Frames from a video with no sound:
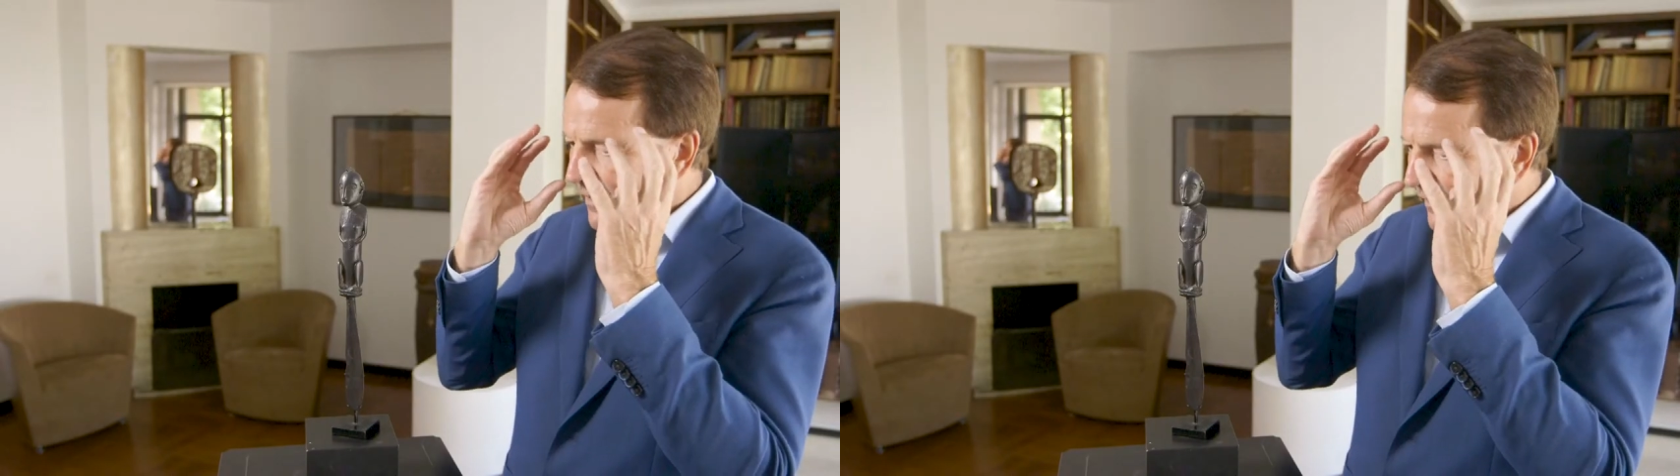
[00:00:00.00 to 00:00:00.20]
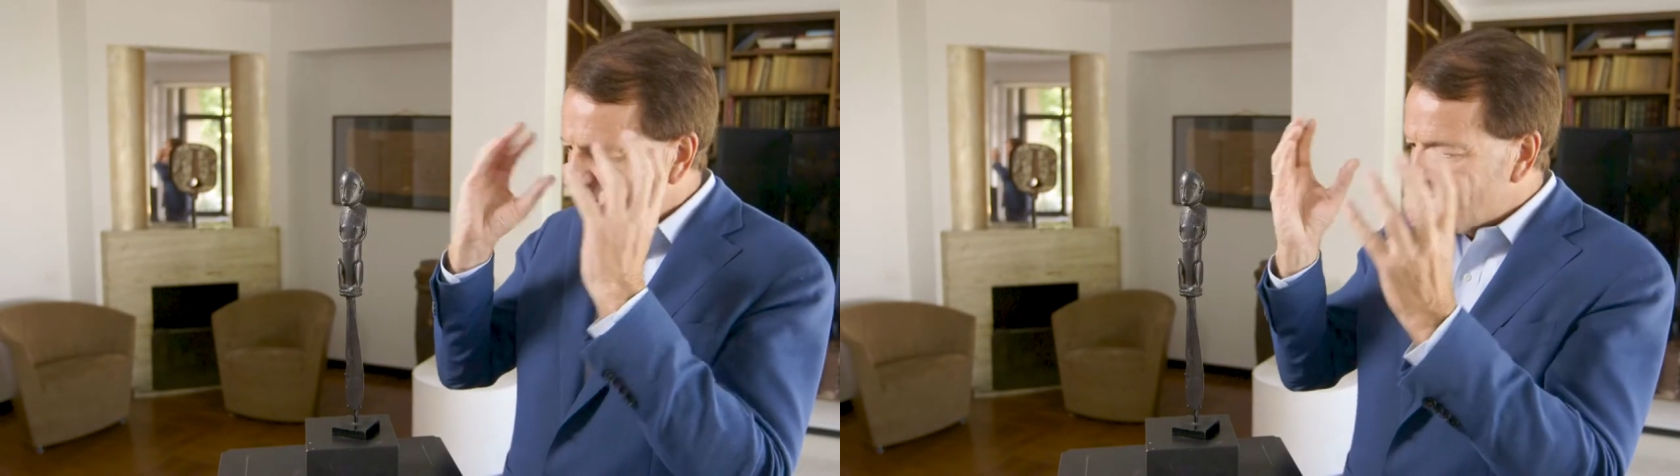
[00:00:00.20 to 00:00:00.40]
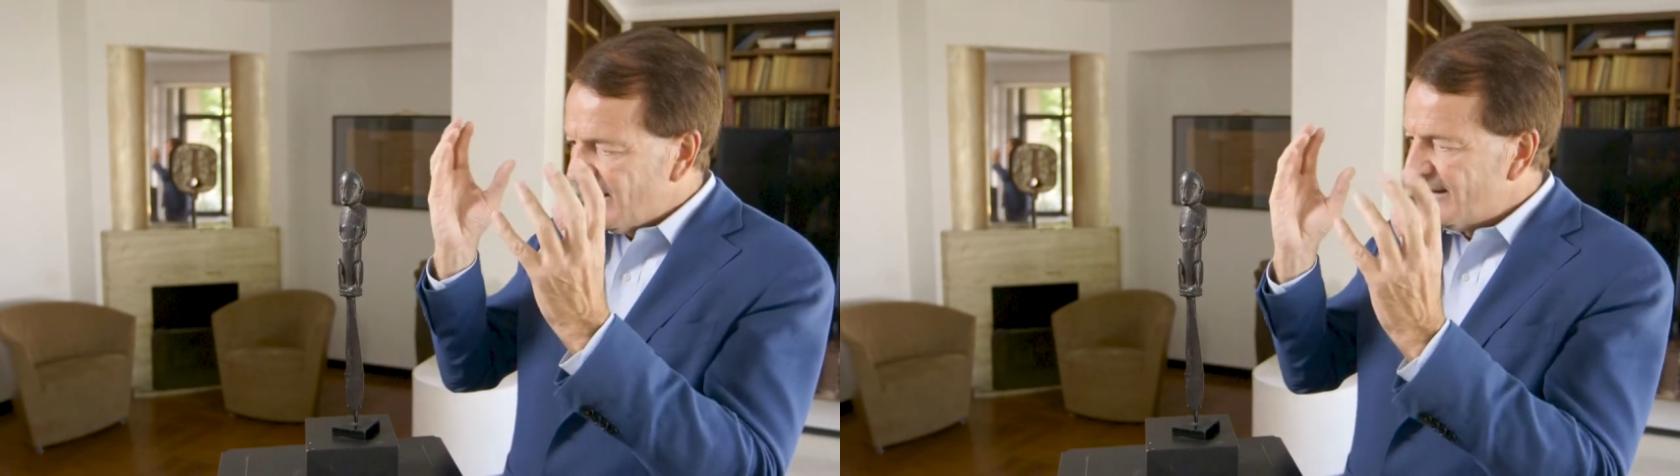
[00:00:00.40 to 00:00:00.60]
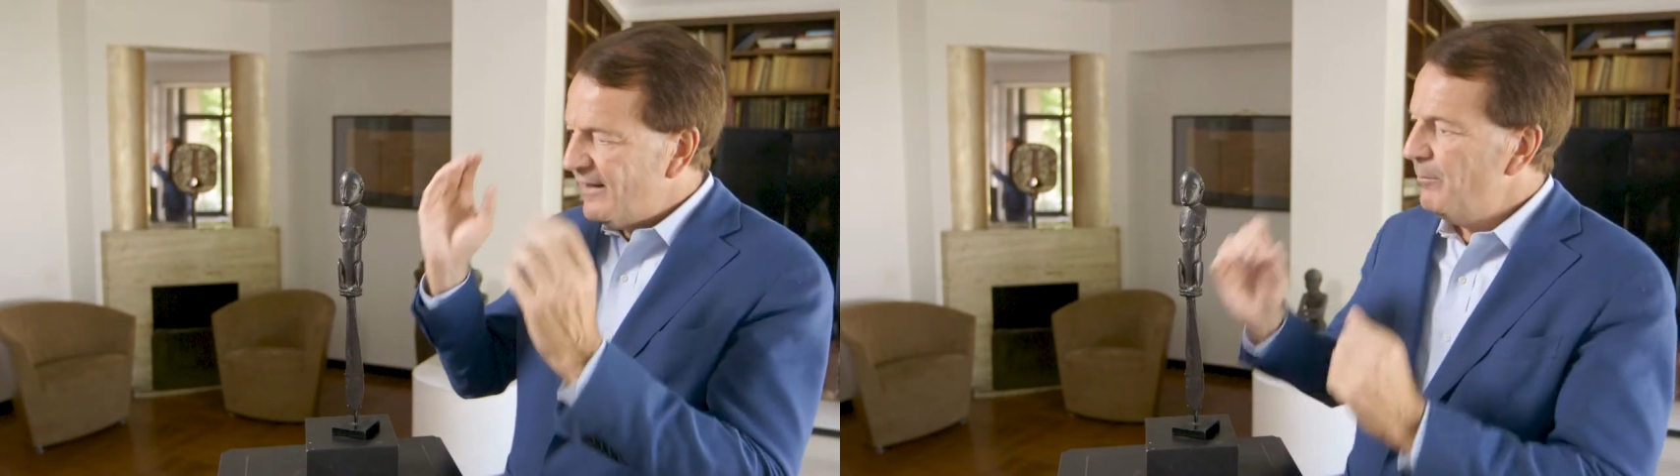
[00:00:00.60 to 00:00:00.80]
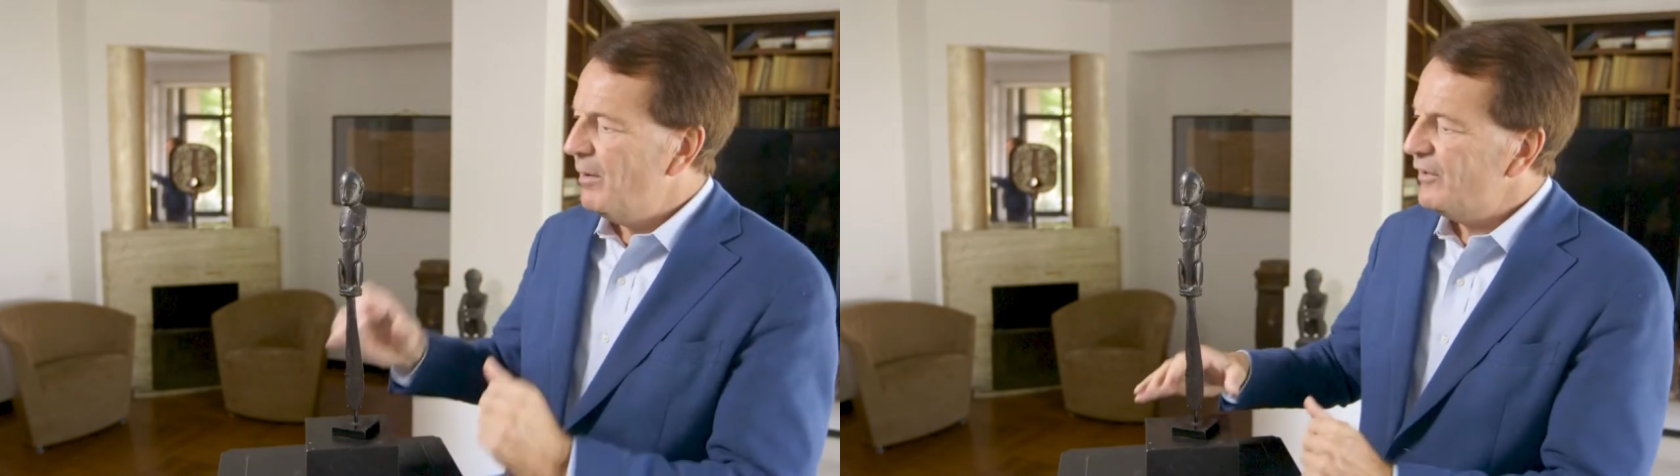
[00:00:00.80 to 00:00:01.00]
and
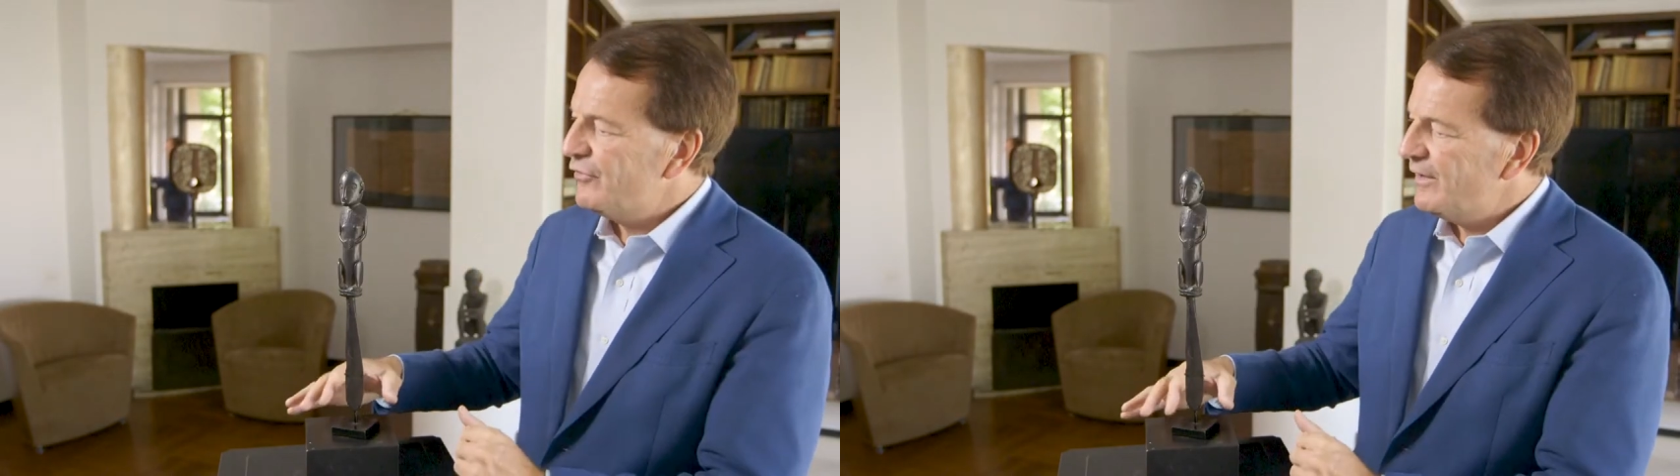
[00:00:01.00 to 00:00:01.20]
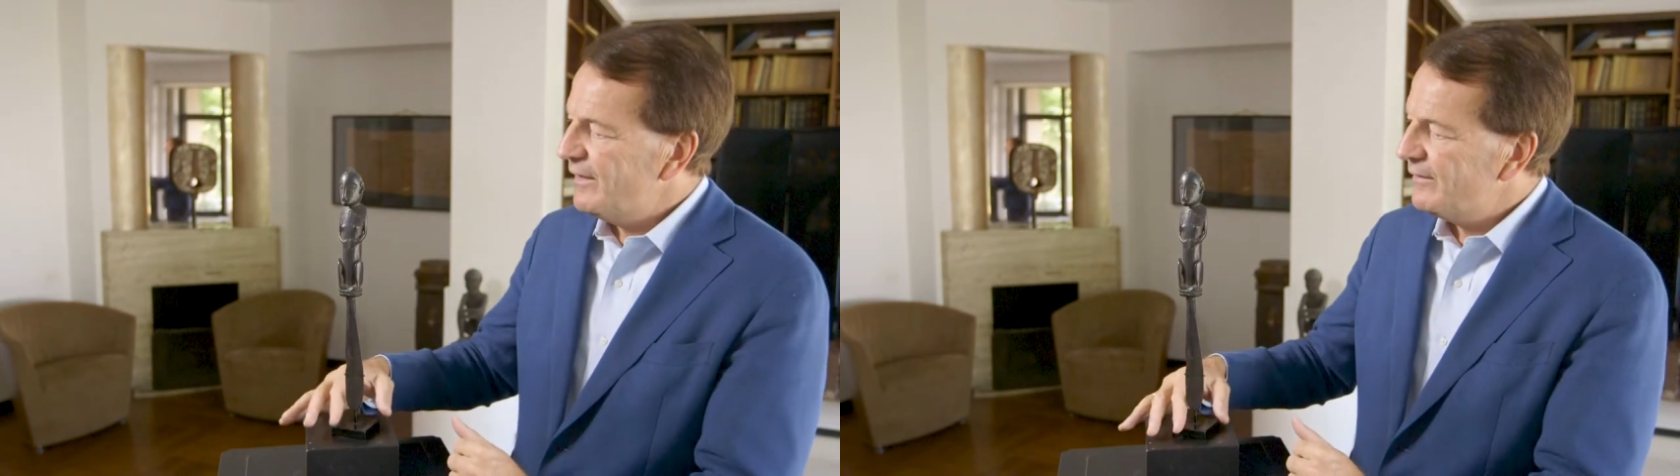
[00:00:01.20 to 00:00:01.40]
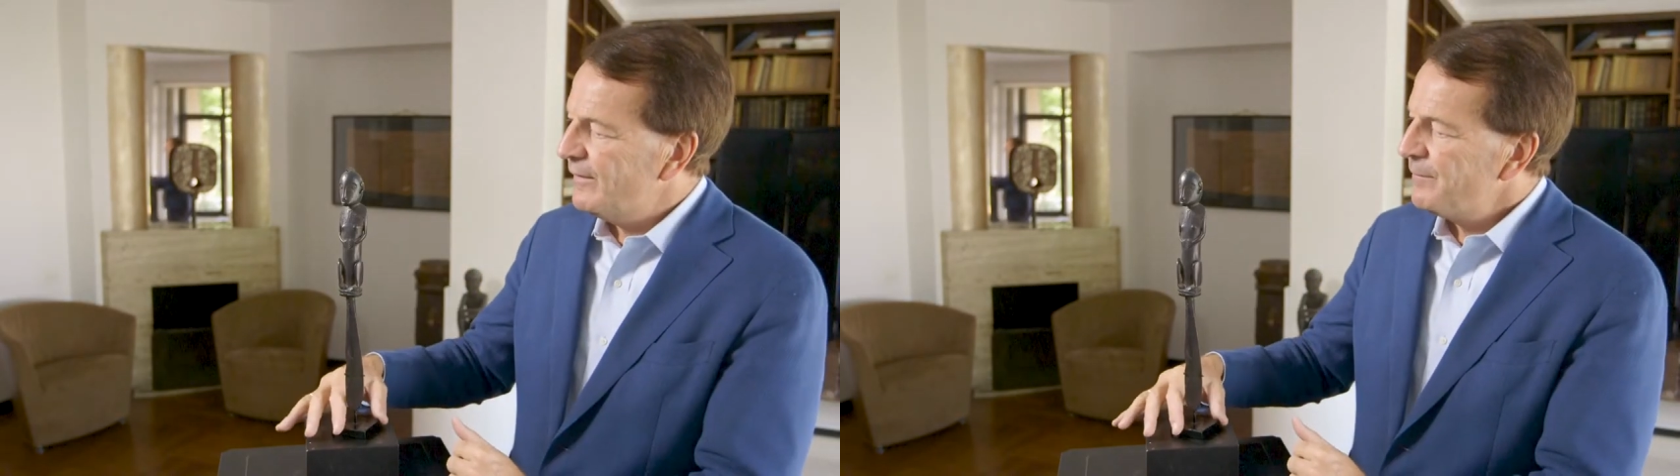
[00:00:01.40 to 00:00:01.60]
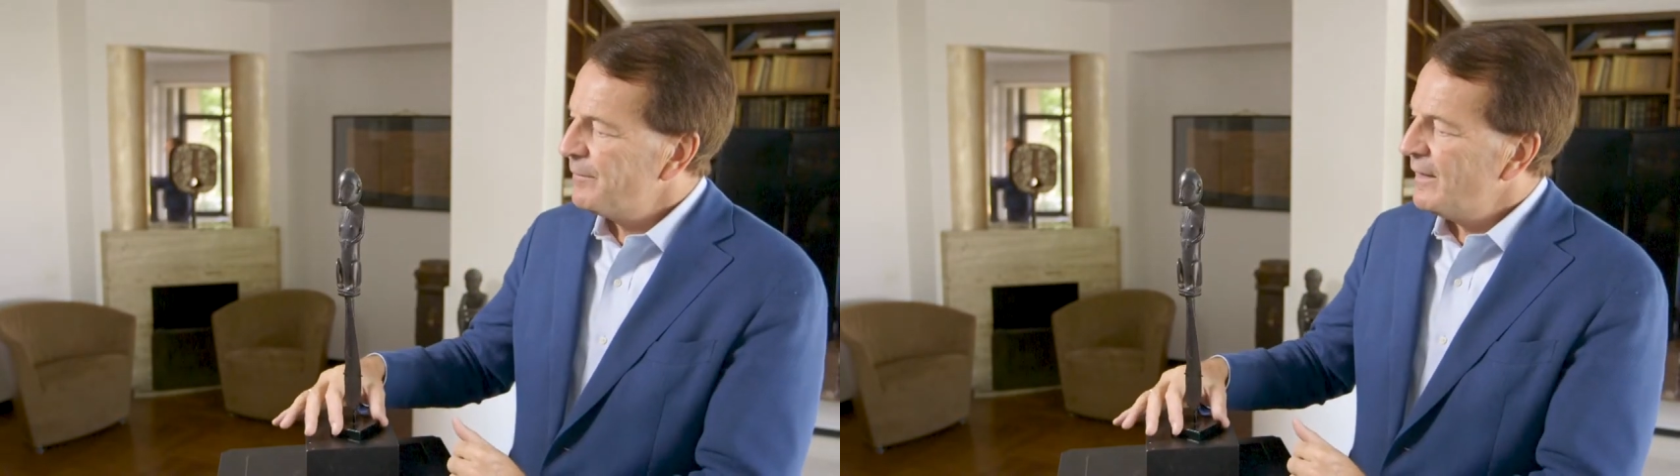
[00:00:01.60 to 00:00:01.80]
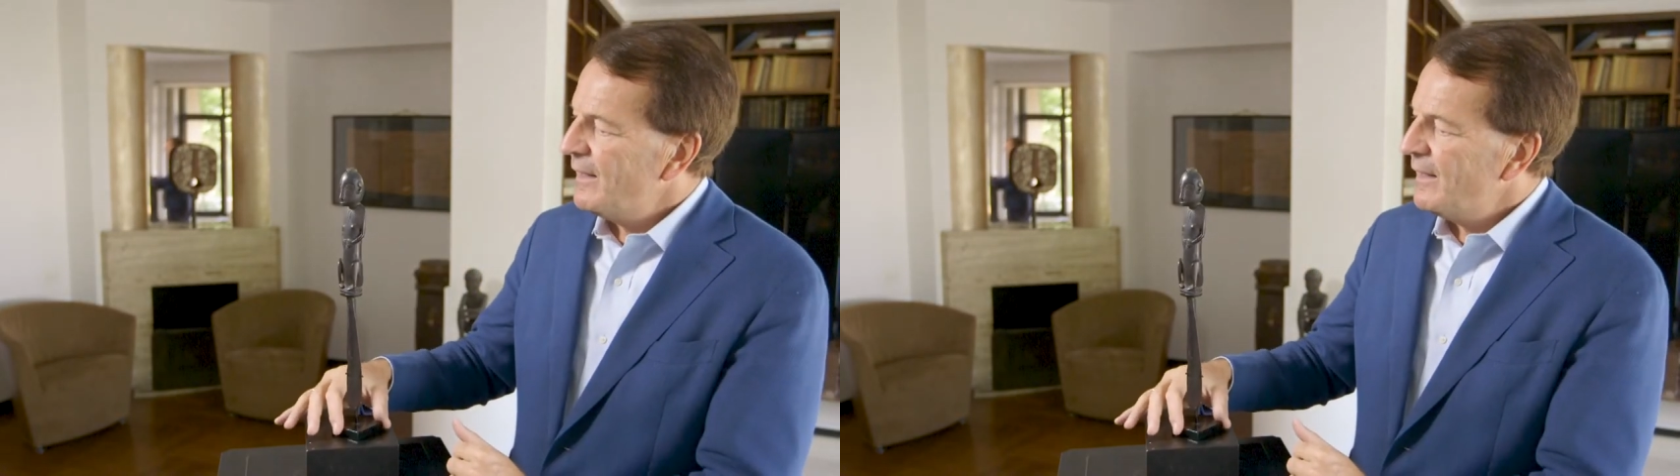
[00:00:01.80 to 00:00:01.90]
slightly bulging.